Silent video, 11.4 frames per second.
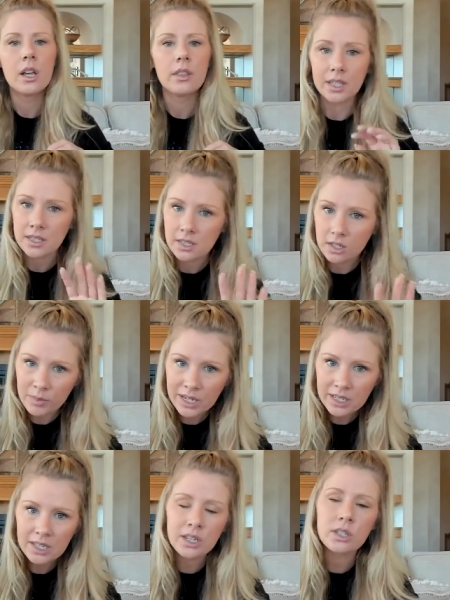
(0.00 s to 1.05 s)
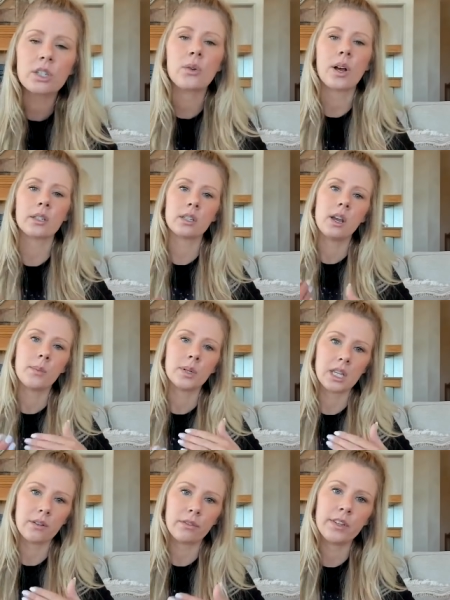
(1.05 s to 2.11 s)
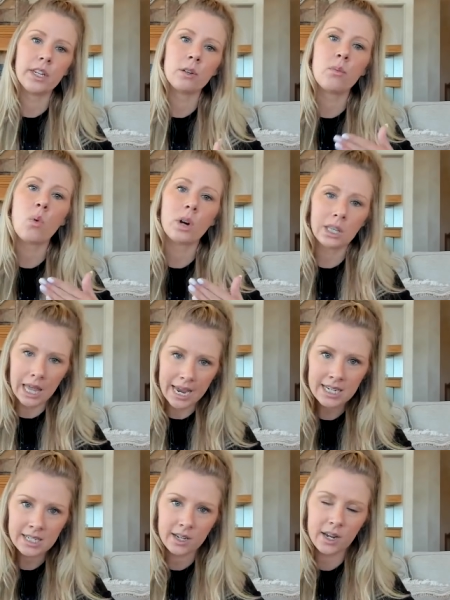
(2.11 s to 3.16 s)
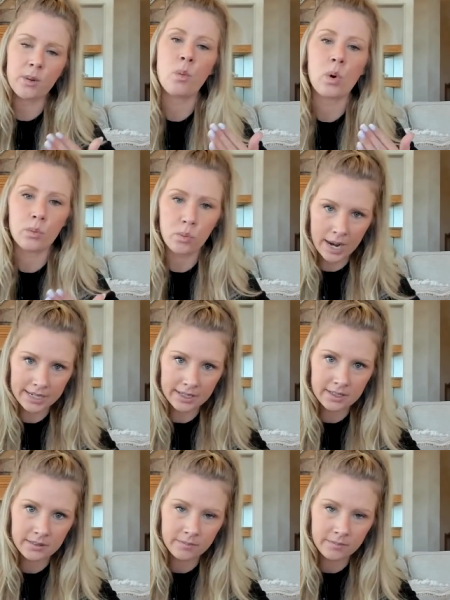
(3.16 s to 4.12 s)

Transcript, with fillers: that still makes sense to us, but that feel more light and more right.